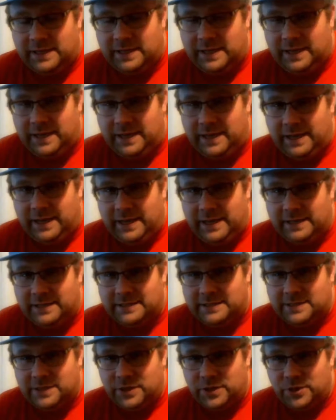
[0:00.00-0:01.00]

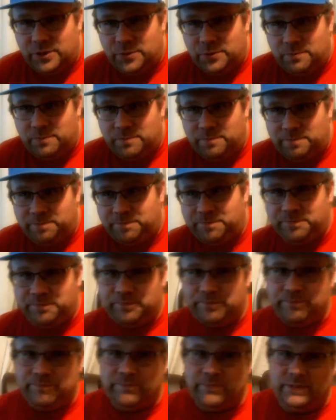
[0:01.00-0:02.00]
And so,
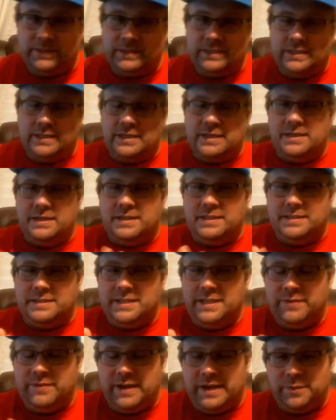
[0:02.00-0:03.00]
let's
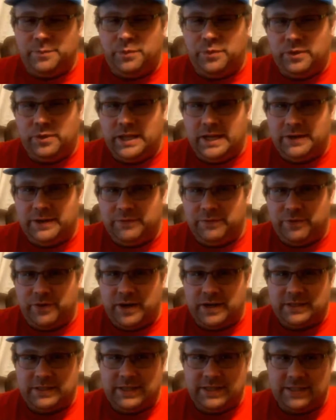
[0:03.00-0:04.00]
see if I can pull out a
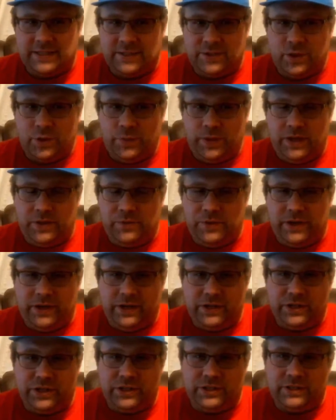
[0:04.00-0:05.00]
Frosty the Snowman
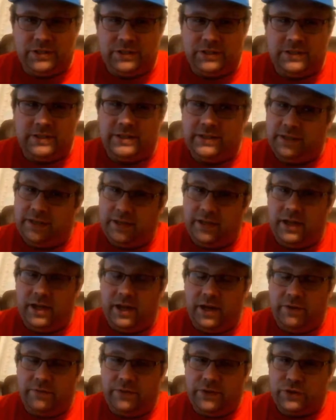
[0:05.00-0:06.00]
rendition
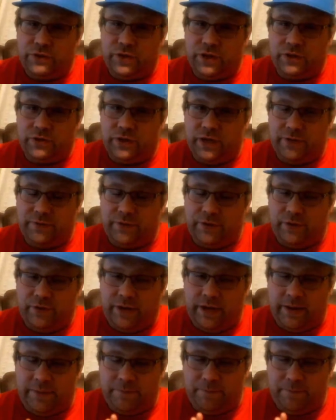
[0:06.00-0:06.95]
of the truck driver. Okay.